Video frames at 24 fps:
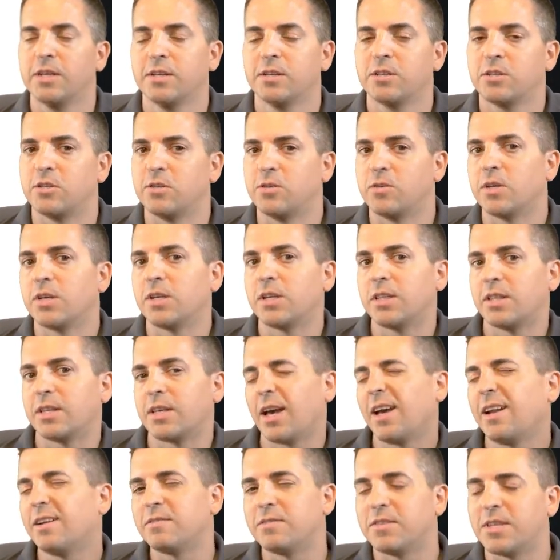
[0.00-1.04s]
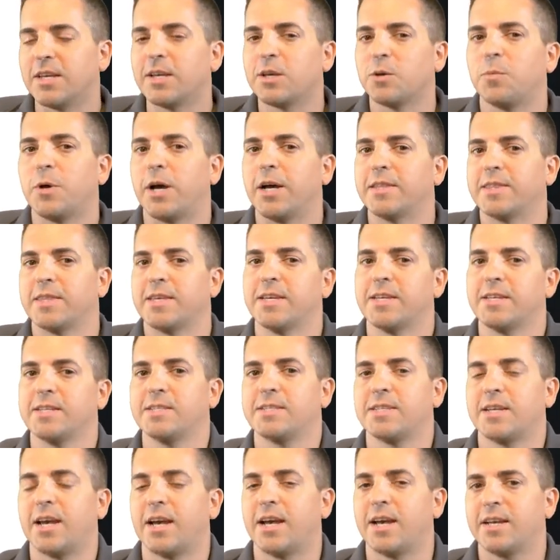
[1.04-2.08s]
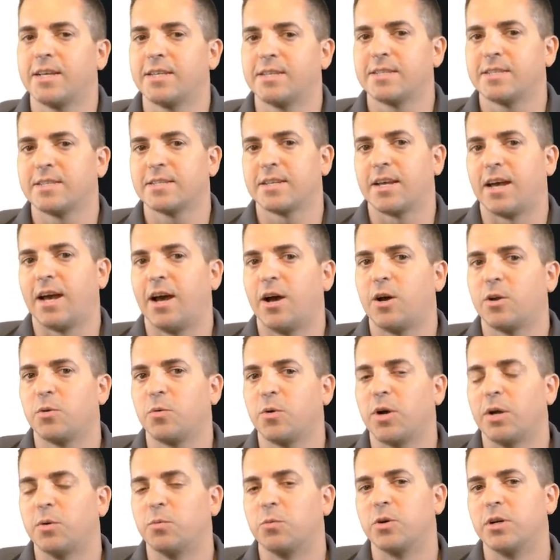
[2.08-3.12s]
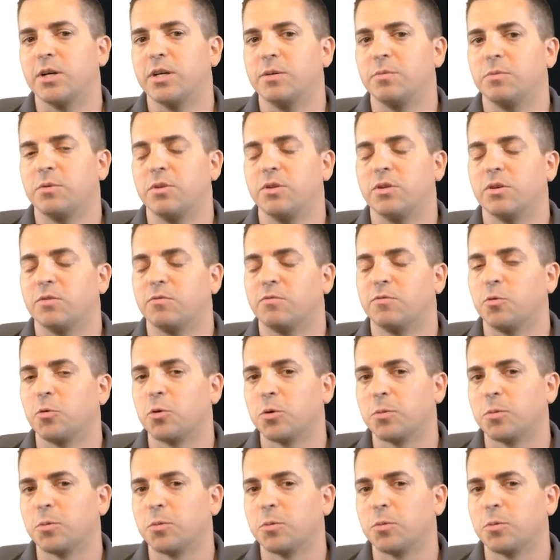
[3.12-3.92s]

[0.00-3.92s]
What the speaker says: So you can kind of think about this as, how do I want the form